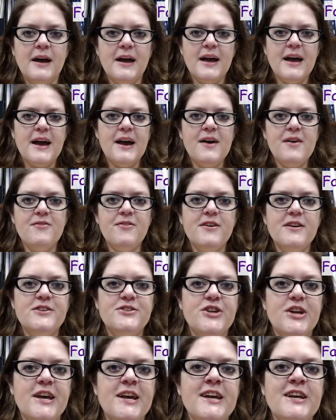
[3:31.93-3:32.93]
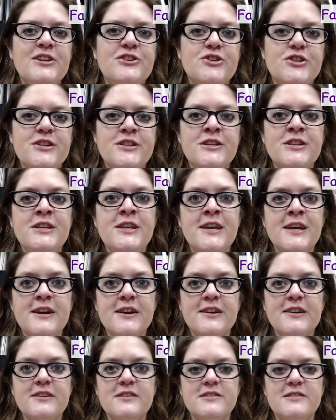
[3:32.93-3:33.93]
Average age in
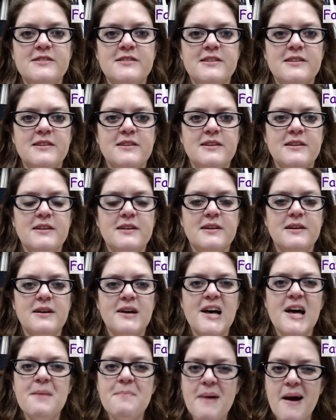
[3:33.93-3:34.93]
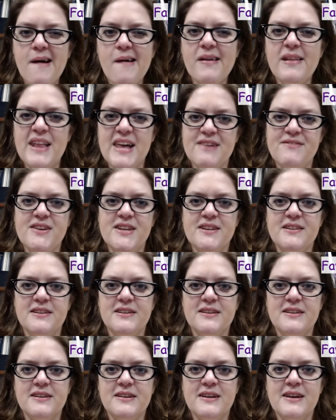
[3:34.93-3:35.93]
years, about eleven.
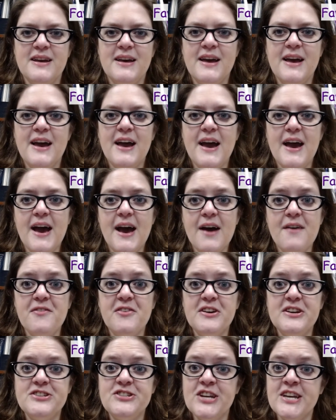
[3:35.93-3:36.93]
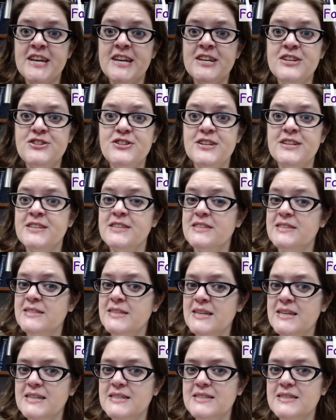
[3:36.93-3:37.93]
Average age in
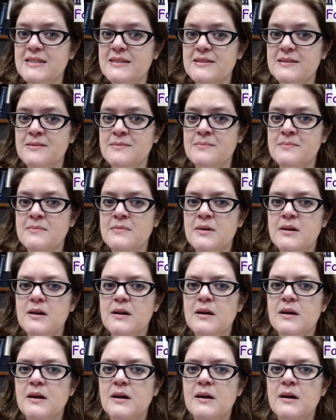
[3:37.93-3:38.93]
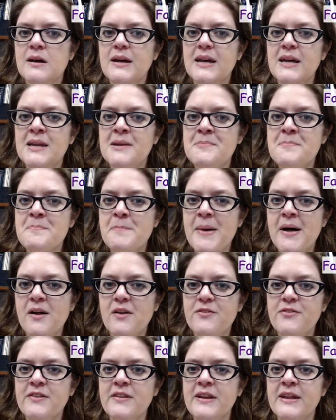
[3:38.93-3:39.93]
cynicism and
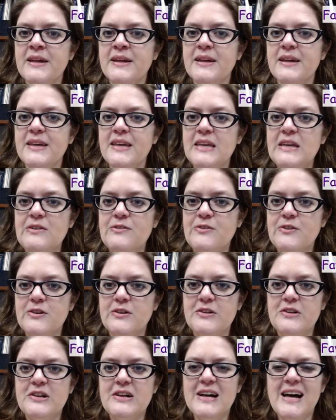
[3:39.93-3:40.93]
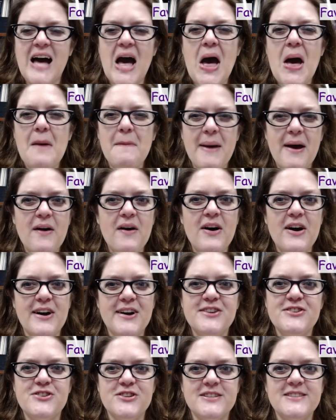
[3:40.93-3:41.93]
malevolent evil, about one
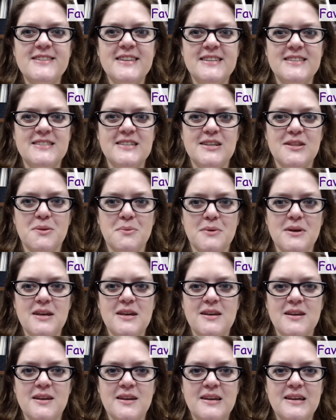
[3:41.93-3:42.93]
hundred sixty-three.